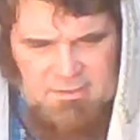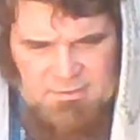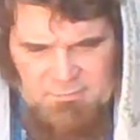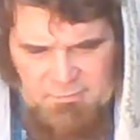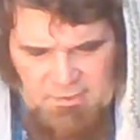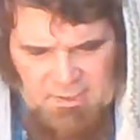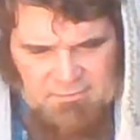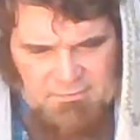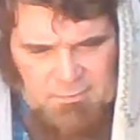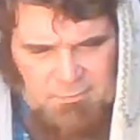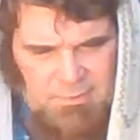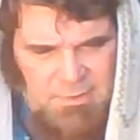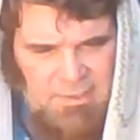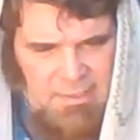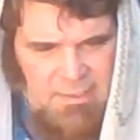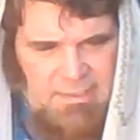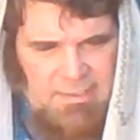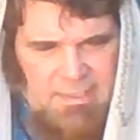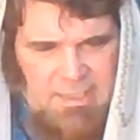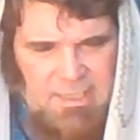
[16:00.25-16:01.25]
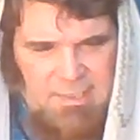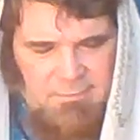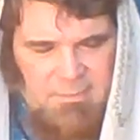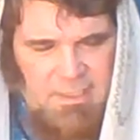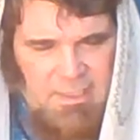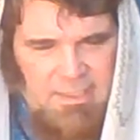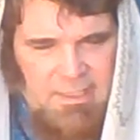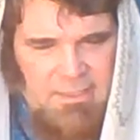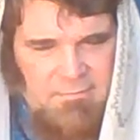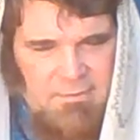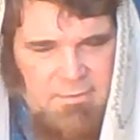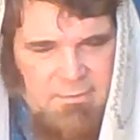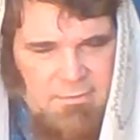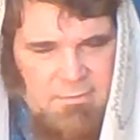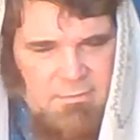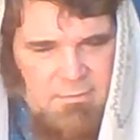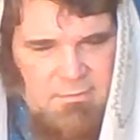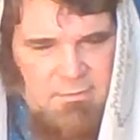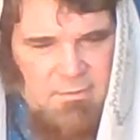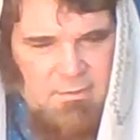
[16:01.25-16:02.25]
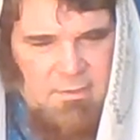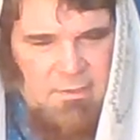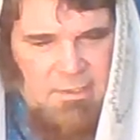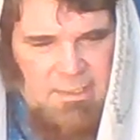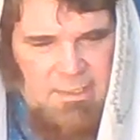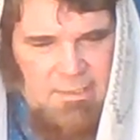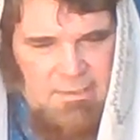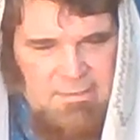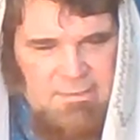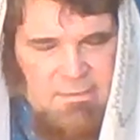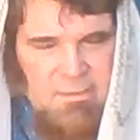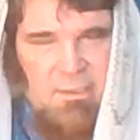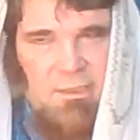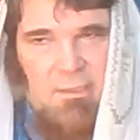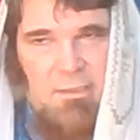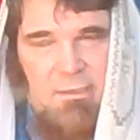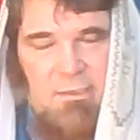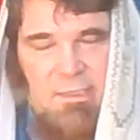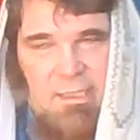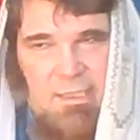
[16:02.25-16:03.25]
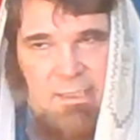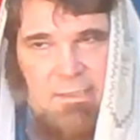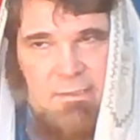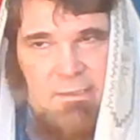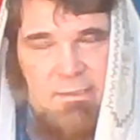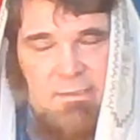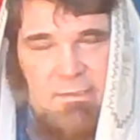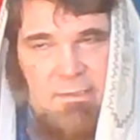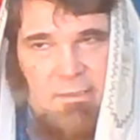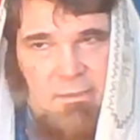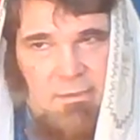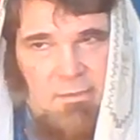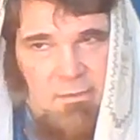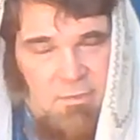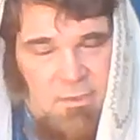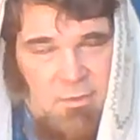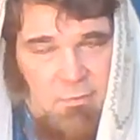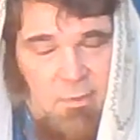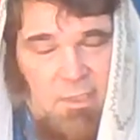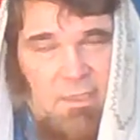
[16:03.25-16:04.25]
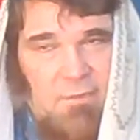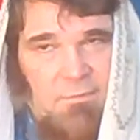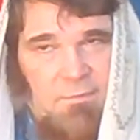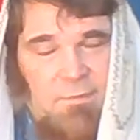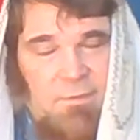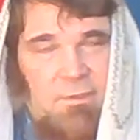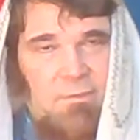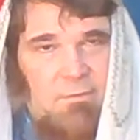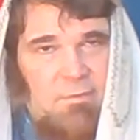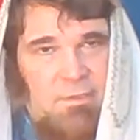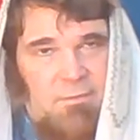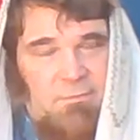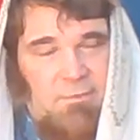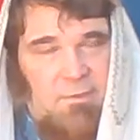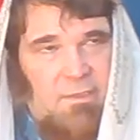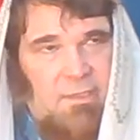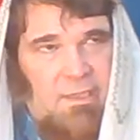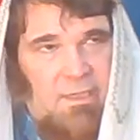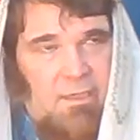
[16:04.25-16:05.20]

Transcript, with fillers: for everybody. Amen. Even Esauites. There are quite a few different